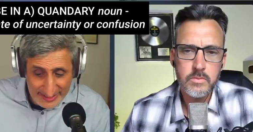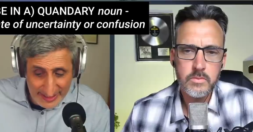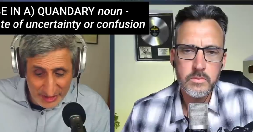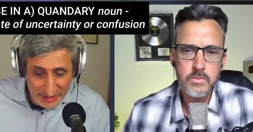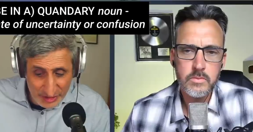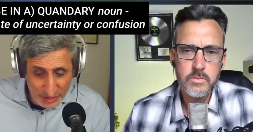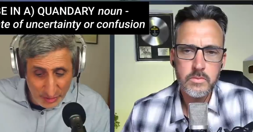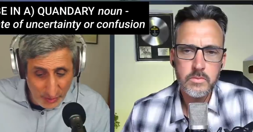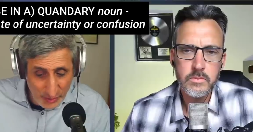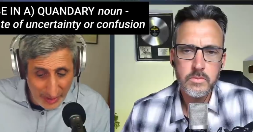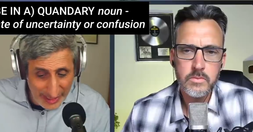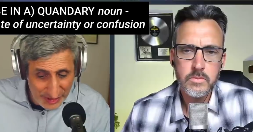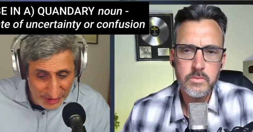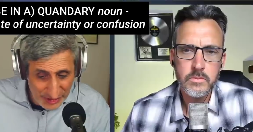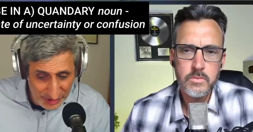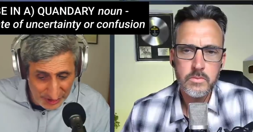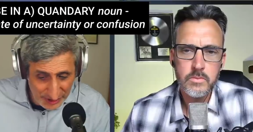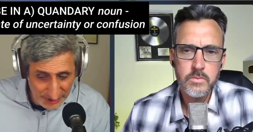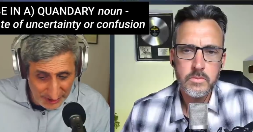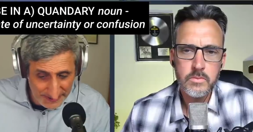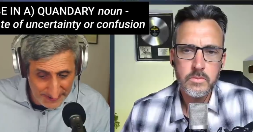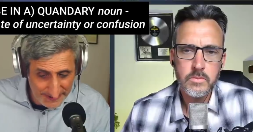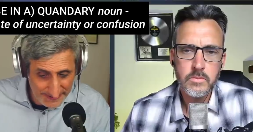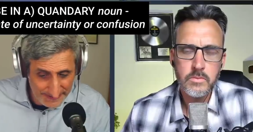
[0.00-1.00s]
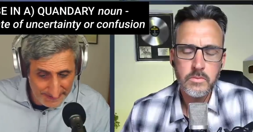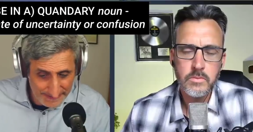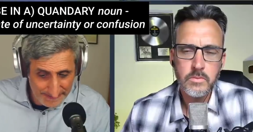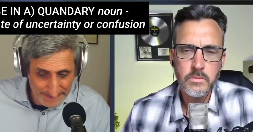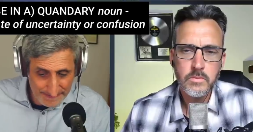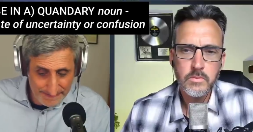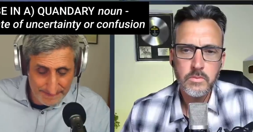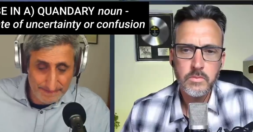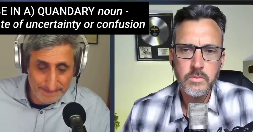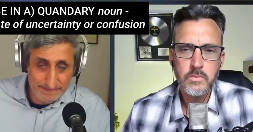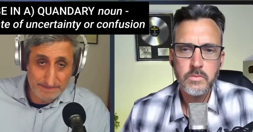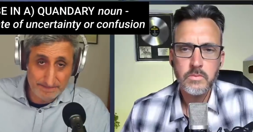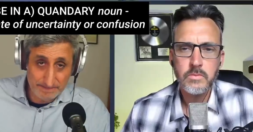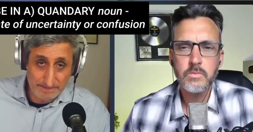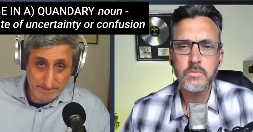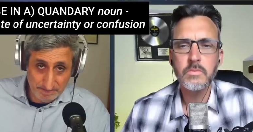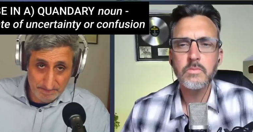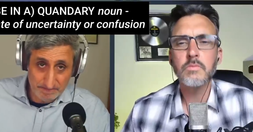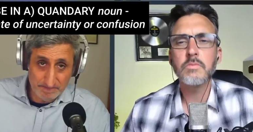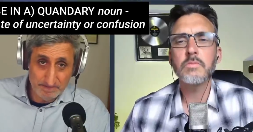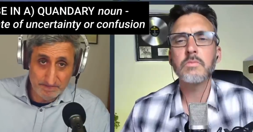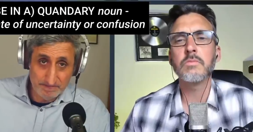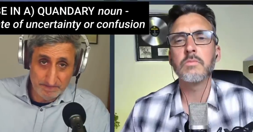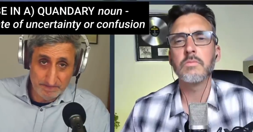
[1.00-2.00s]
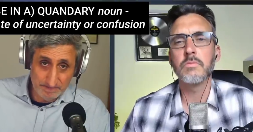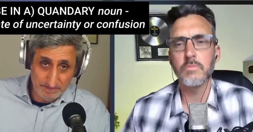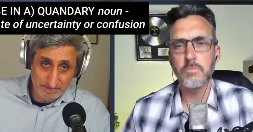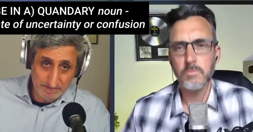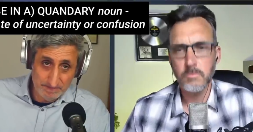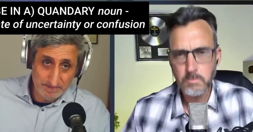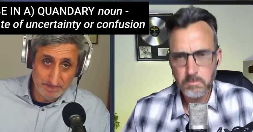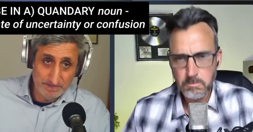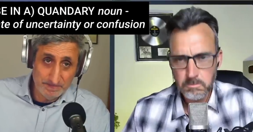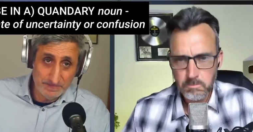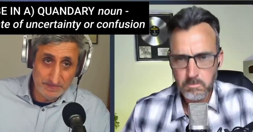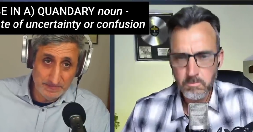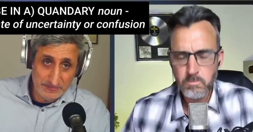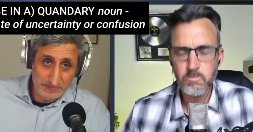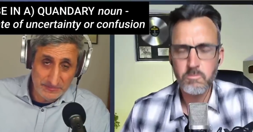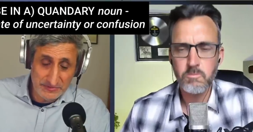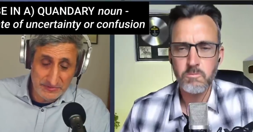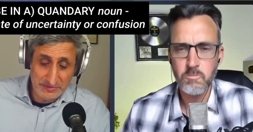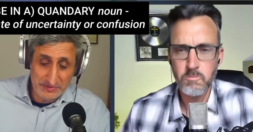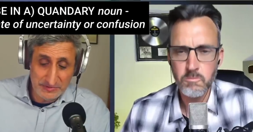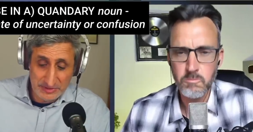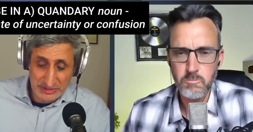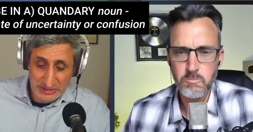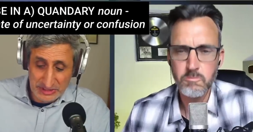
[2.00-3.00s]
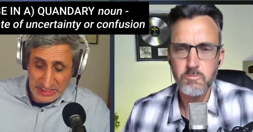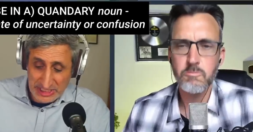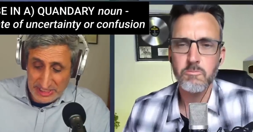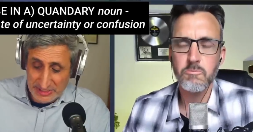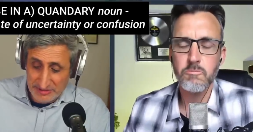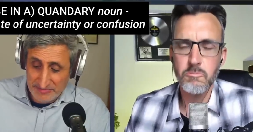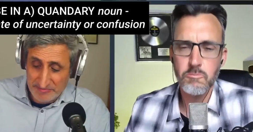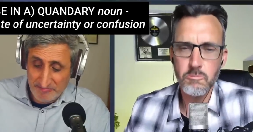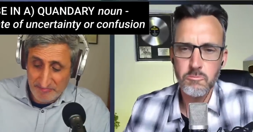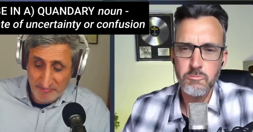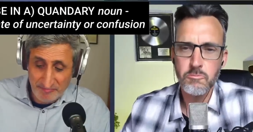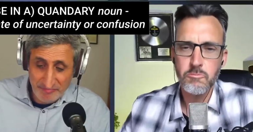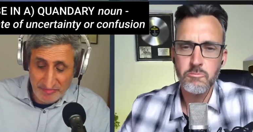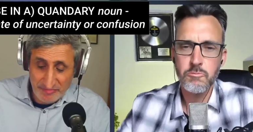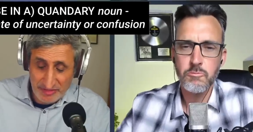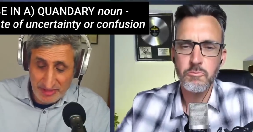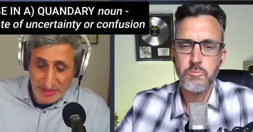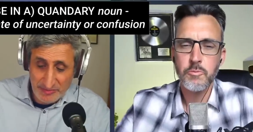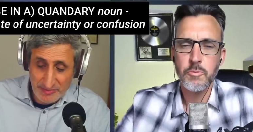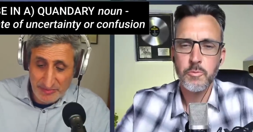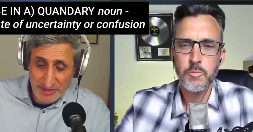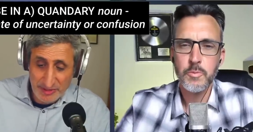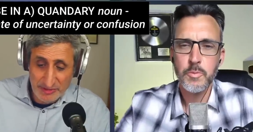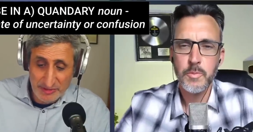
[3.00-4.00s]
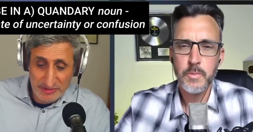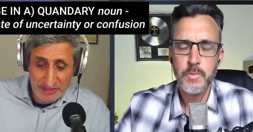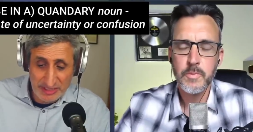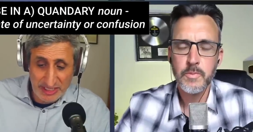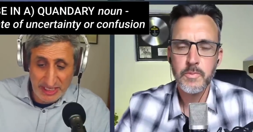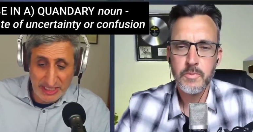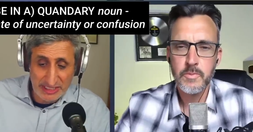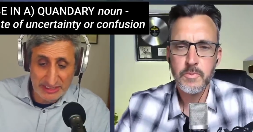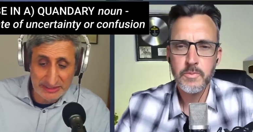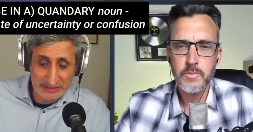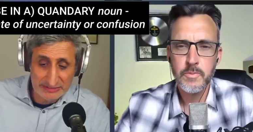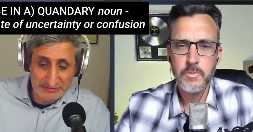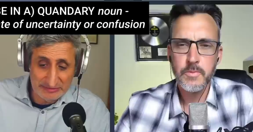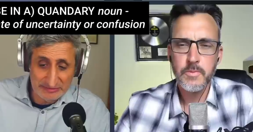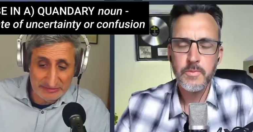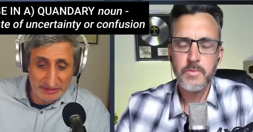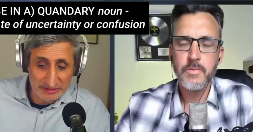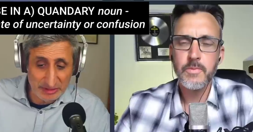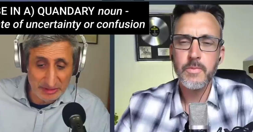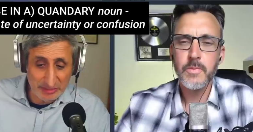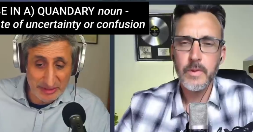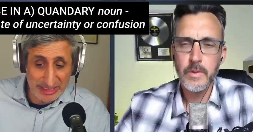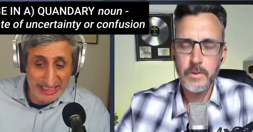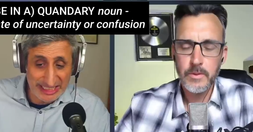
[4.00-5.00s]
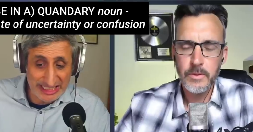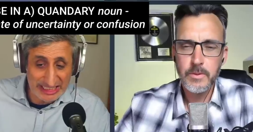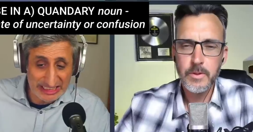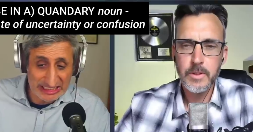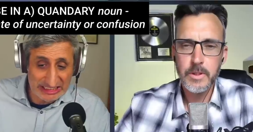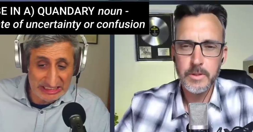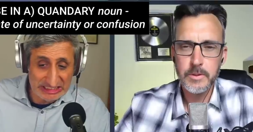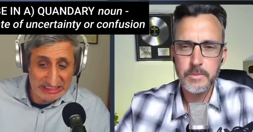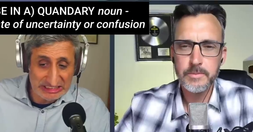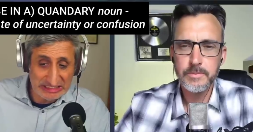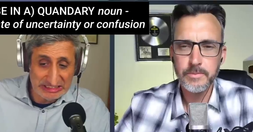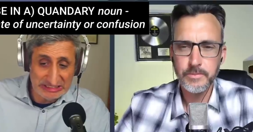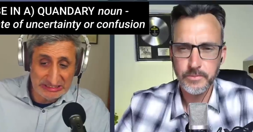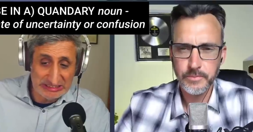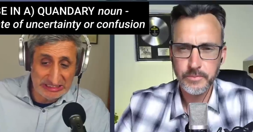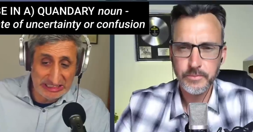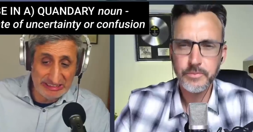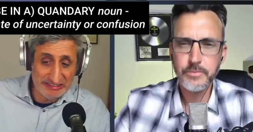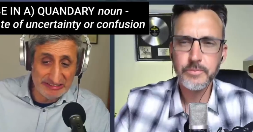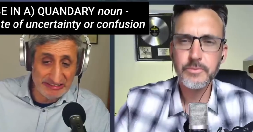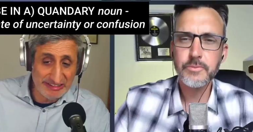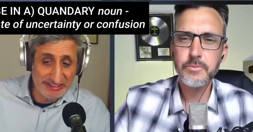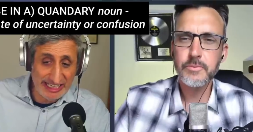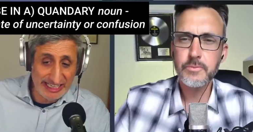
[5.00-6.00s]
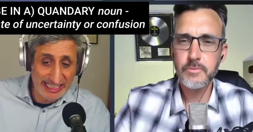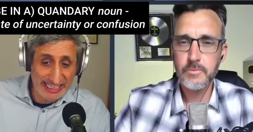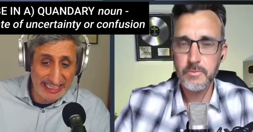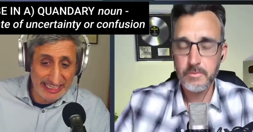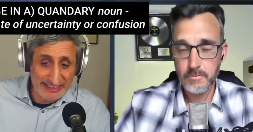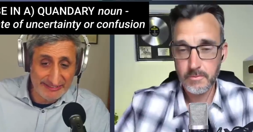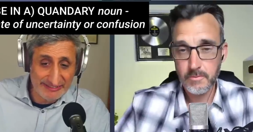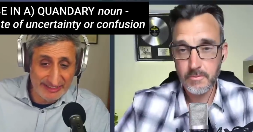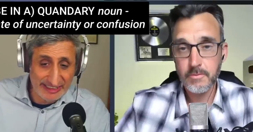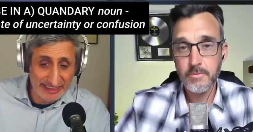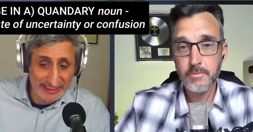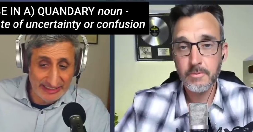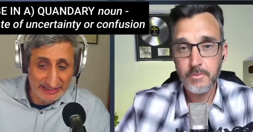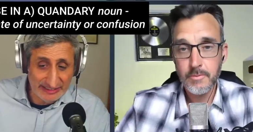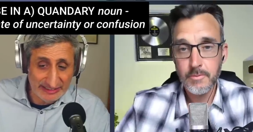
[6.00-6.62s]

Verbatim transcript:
Speaker 1: situation. Mm. Mm -hmm. Said the computer, not me. Right. I'm not that clever.